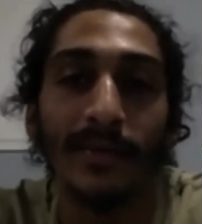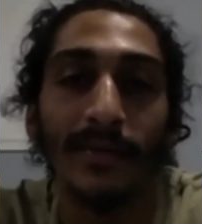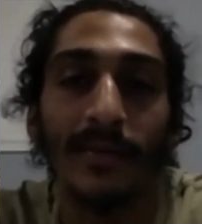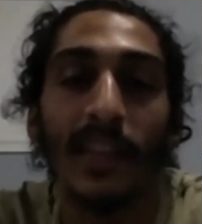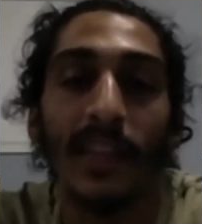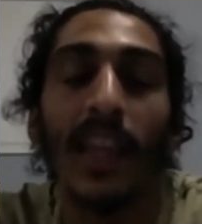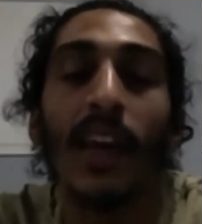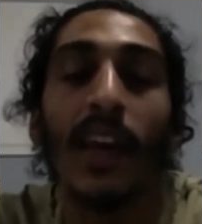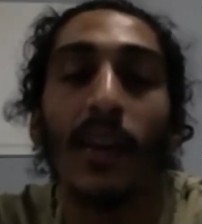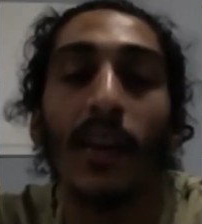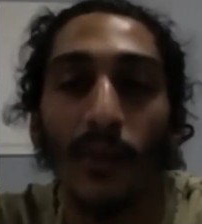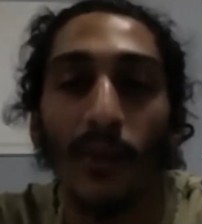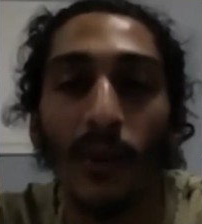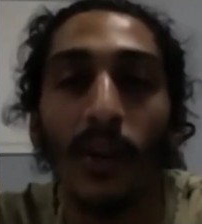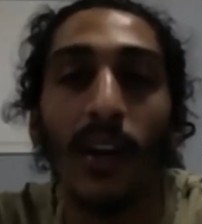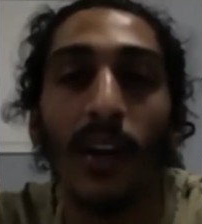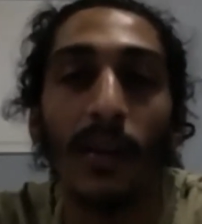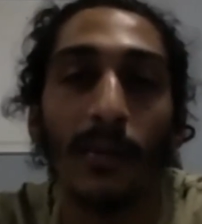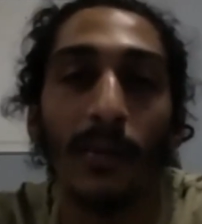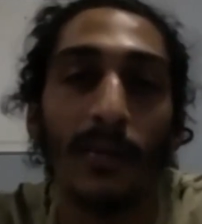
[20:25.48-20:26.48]
Yeah, phone
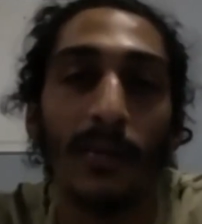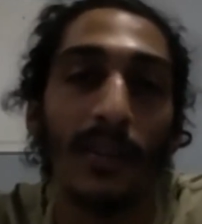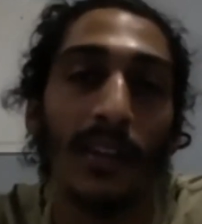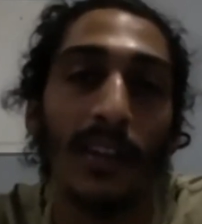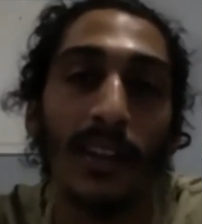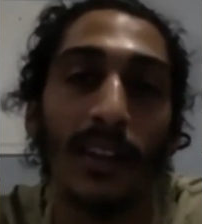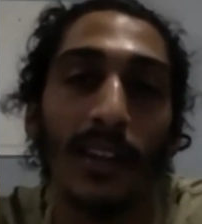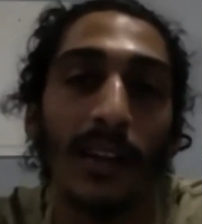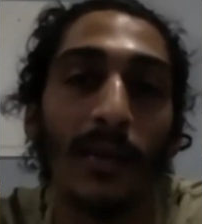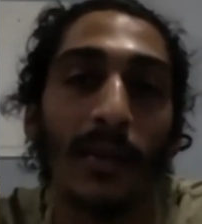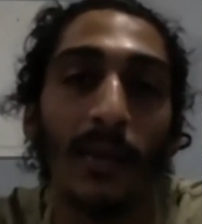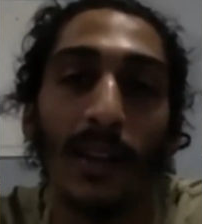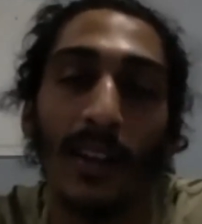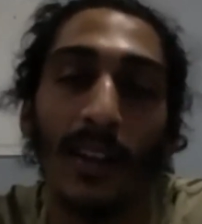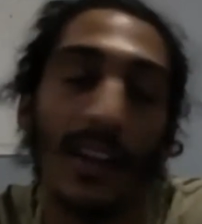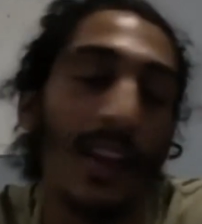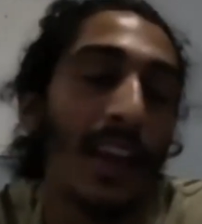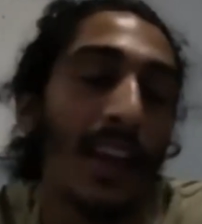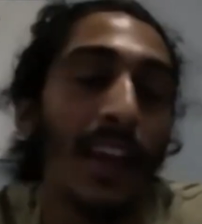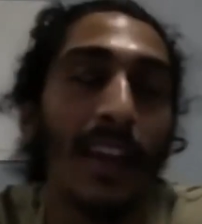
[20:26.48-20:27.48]
company. Right, okay.
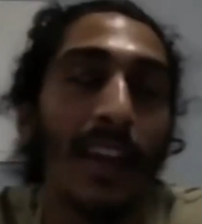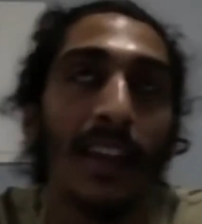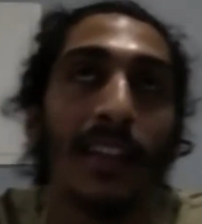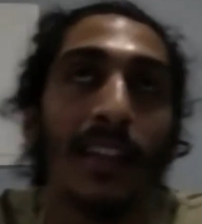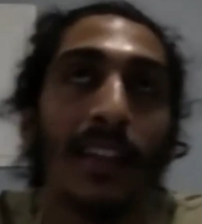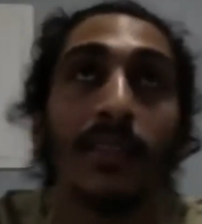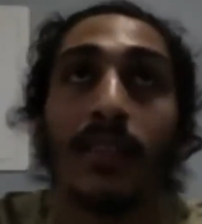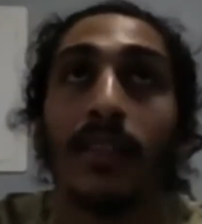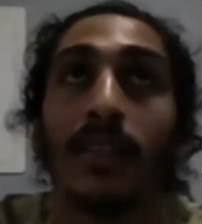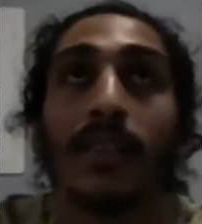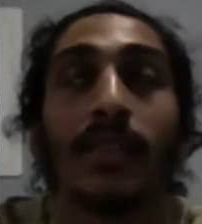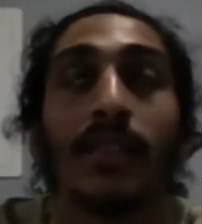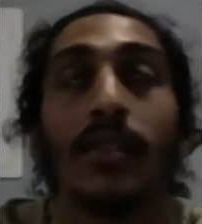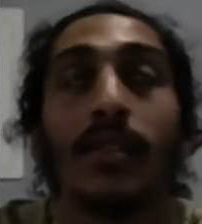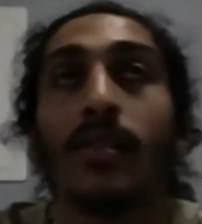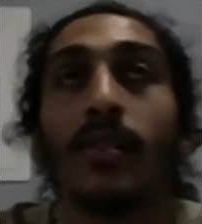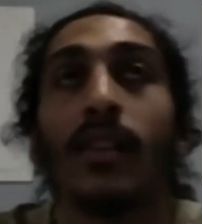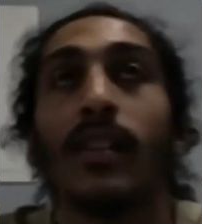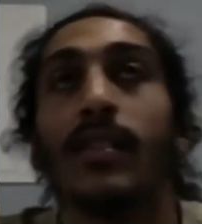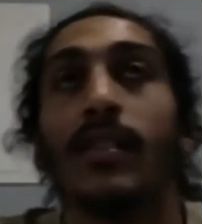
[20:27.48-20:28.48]
It's it's just
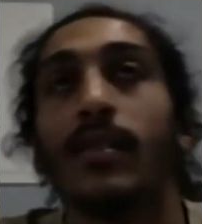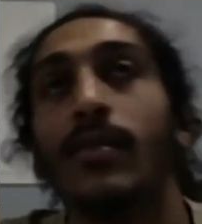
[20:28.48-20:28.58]
crazy.